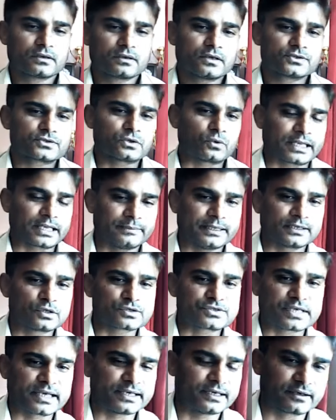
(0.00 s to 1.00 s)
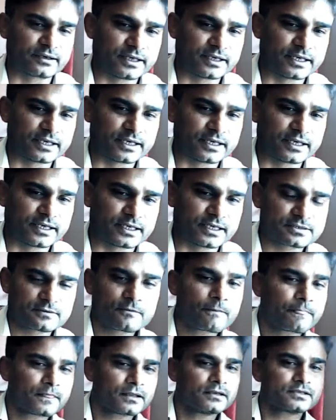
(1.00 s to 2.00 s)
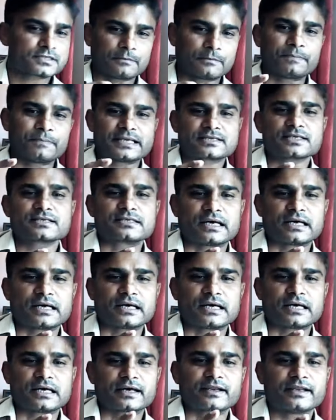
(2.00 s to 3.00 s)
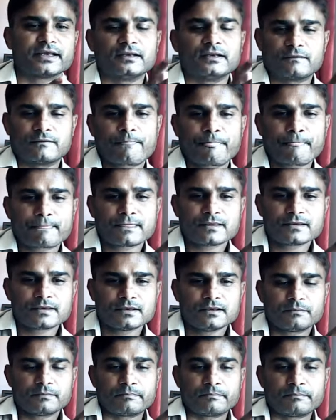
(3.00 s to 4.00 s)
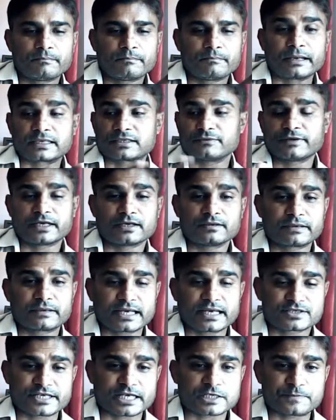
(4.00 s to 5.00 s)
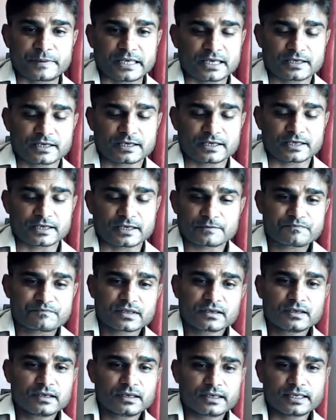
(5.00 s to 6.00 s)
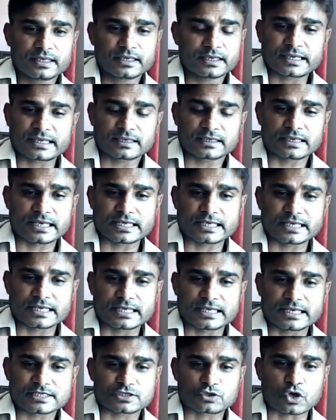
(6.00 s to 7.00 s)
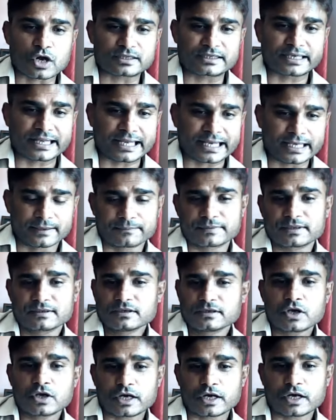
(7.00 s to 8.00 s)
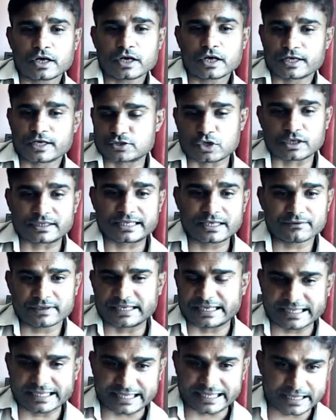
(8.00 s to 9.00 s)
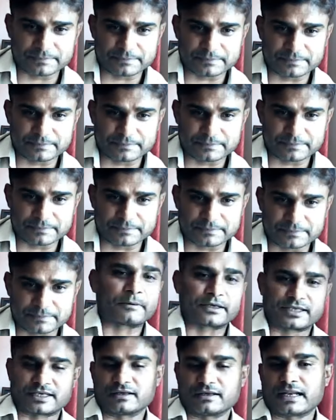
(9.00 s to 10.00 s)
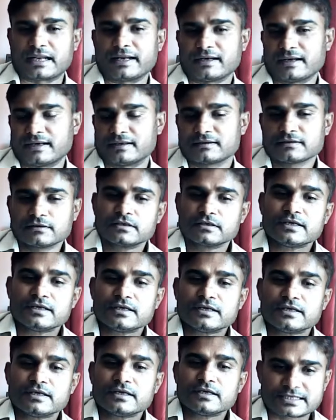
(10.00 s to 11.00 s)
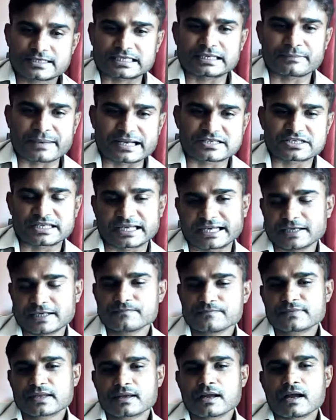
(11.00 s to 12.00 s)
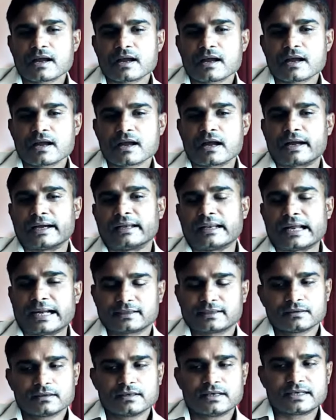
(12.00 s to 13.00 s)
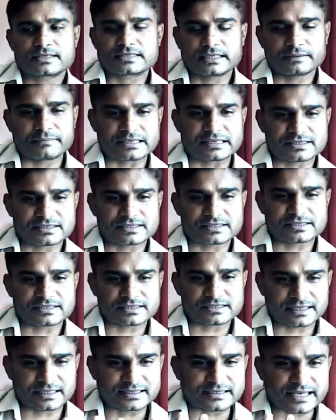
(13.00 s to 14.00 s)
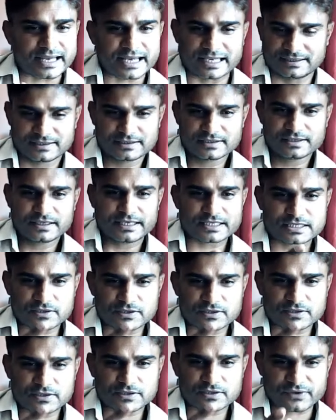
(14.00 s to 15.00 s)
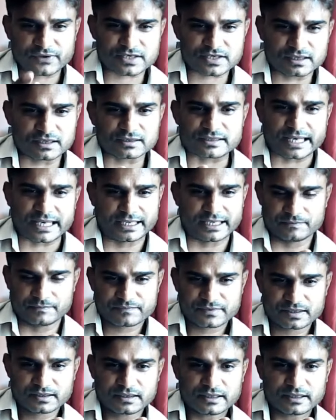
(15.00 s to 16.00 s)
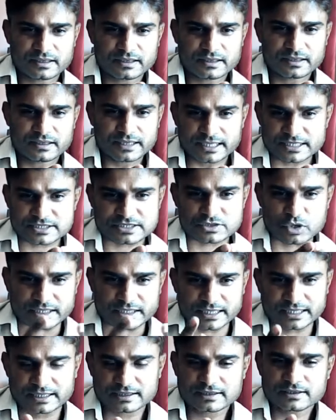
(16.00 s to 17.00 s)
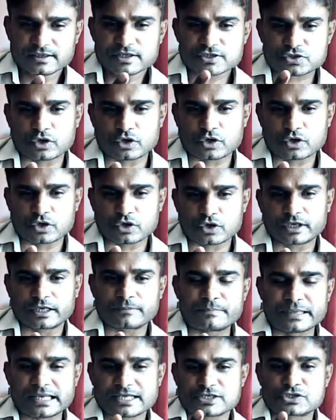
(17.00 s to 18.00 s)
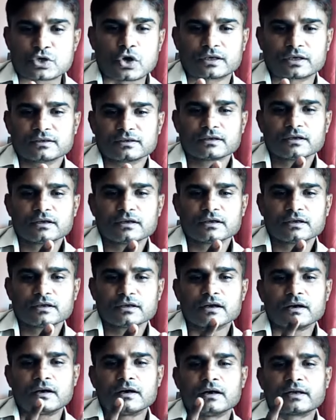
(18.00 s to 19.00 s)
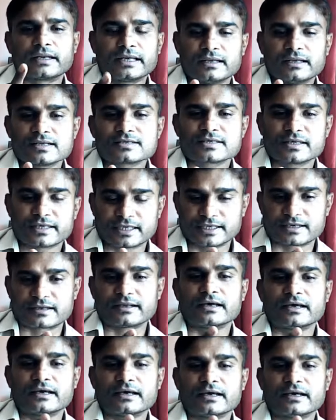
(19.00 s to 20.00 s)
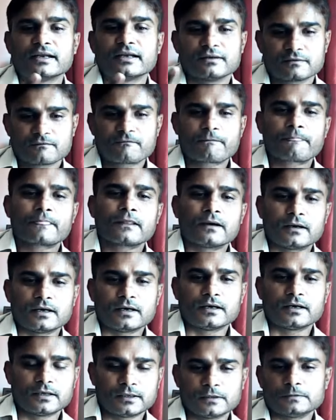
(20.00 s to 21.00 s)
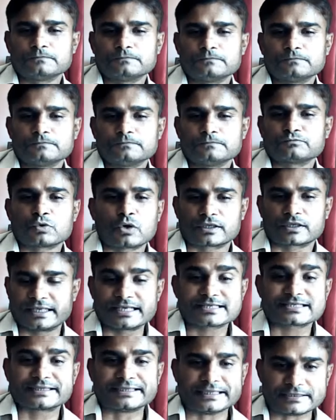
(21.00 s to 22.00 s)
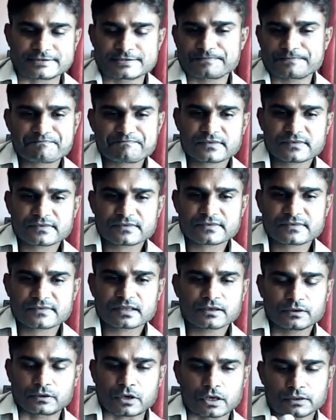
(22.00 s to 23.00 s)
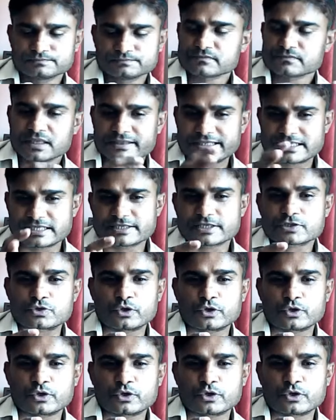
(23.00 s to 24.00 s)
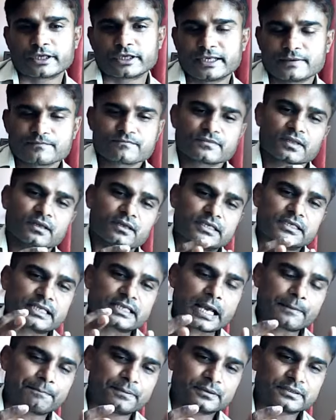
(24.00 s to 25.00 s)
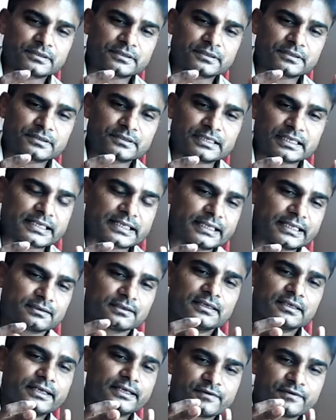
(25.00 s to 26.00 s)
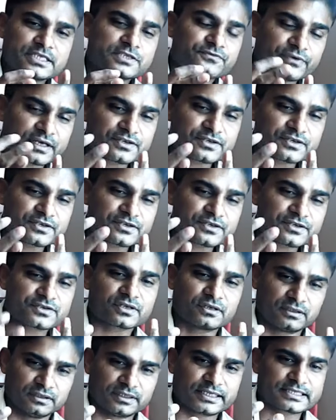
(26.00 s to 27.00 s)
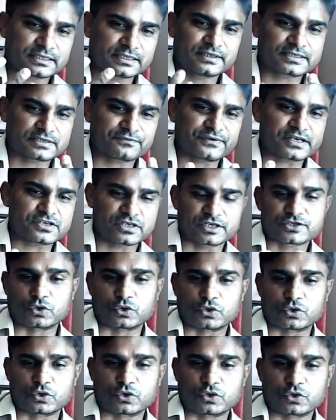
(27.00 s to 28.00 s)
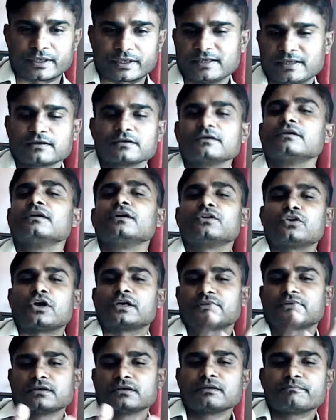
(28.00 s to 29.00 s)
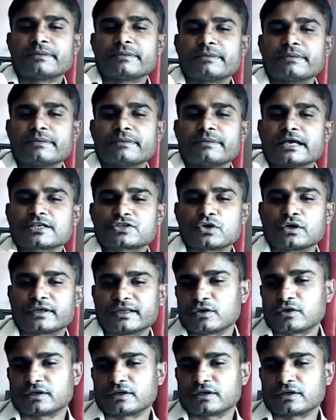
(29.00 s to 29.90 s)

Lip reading: So what I mean to say here is, some places are real, but again Shakespeare again has not given any name to that particular island. It's an imaginary island. It's an imaginary tale. It's a fictional tale. It's not a story based on real incident, real what incidents. No, this is a story that happened. That again, which is fictional. It's a fictional story, not based on